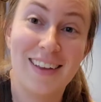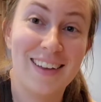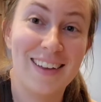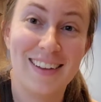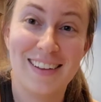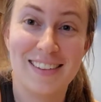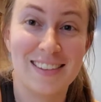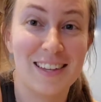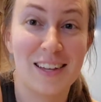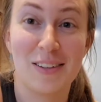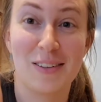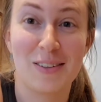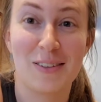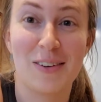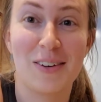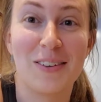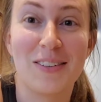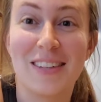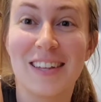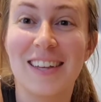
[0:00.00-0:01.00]
It sounds
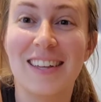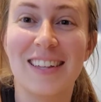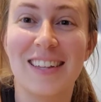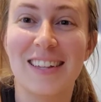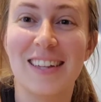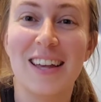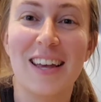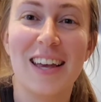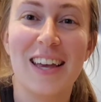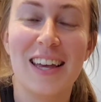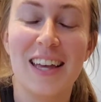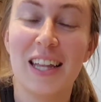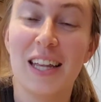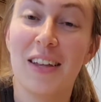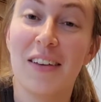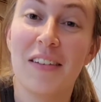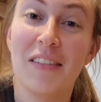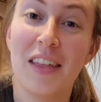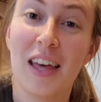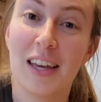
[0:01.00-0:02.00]
gross.
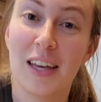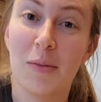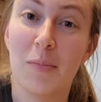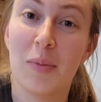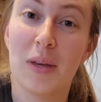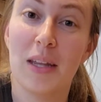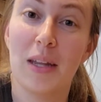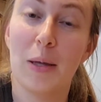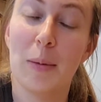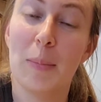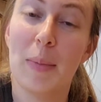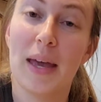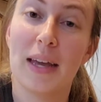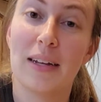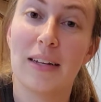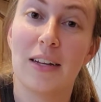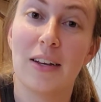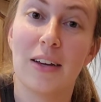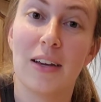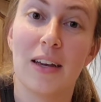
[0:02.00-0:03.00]
Any of that competing
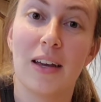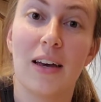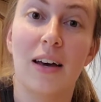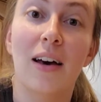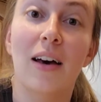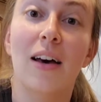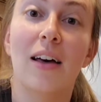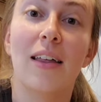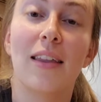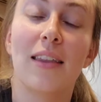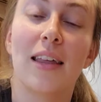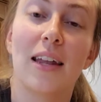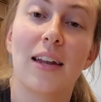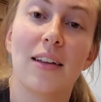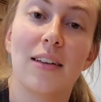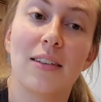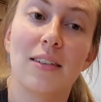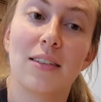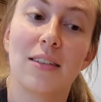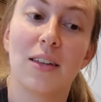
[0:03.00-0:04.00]
bacteria that
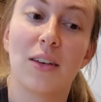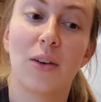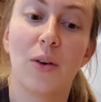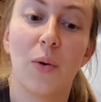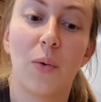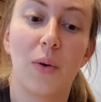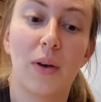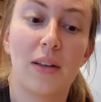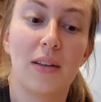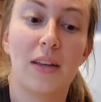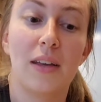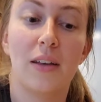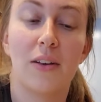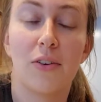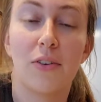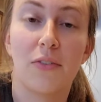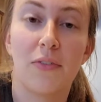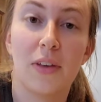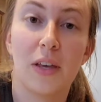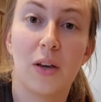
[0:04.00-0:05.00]
is going to
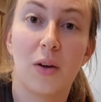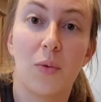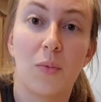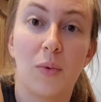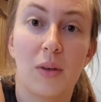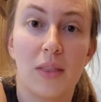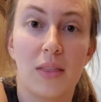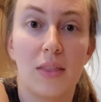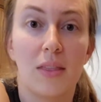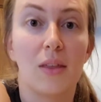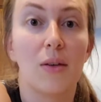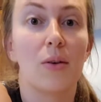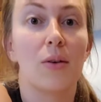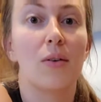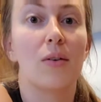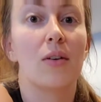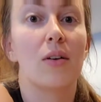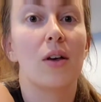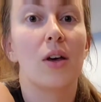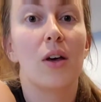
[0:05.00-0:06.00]
interfere with
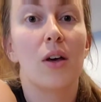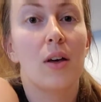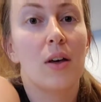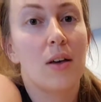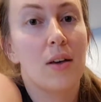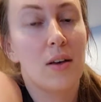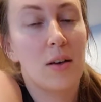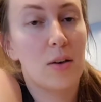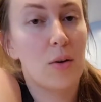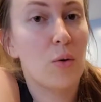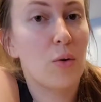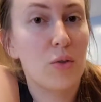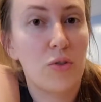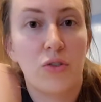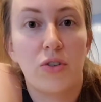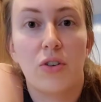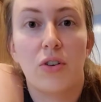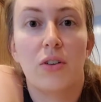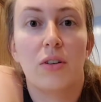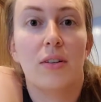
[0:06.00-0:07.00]
the
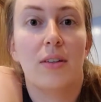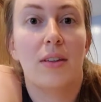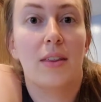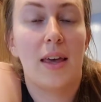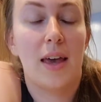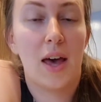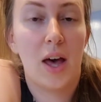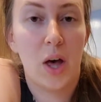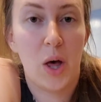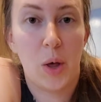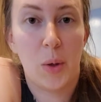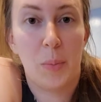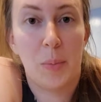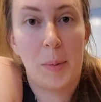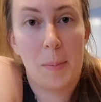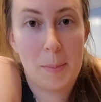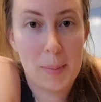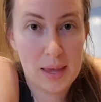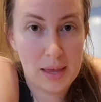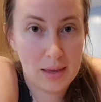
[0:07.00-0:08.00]
cultures that help
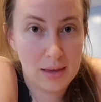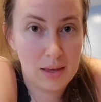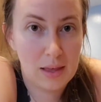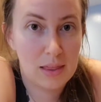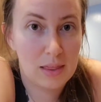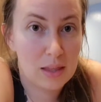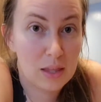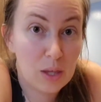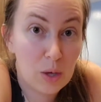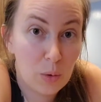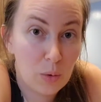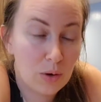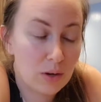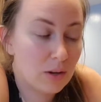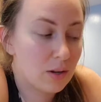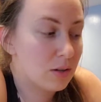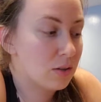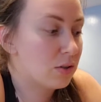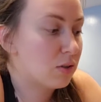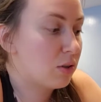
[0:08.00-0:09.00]
make the
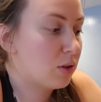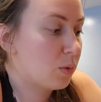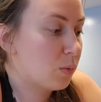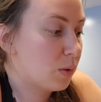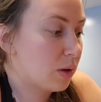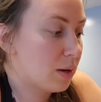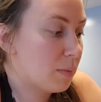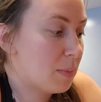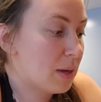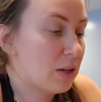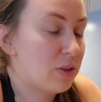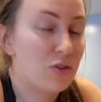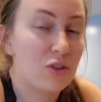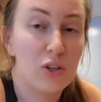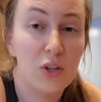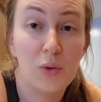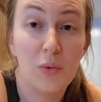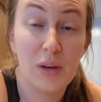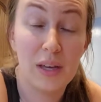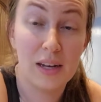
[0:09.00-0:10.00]
yogurt. So you want to make sure
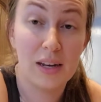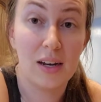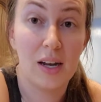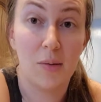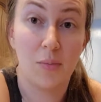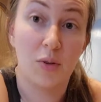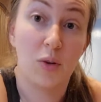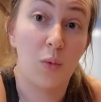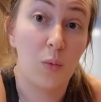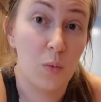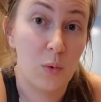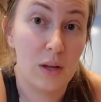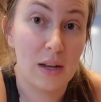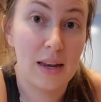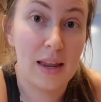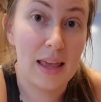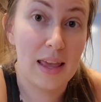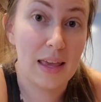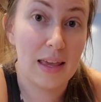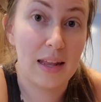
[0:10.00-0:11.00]
you get it up to
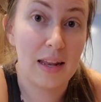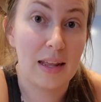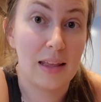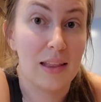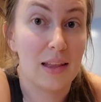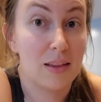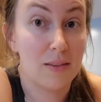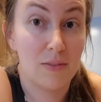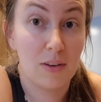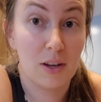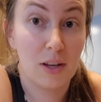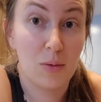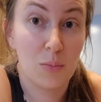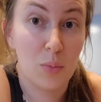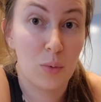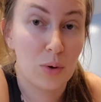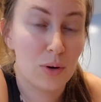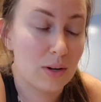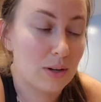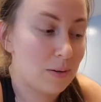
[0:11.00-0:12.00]
180. That's very
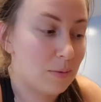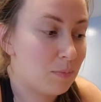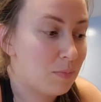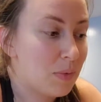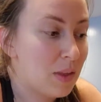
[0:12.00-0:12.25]
important.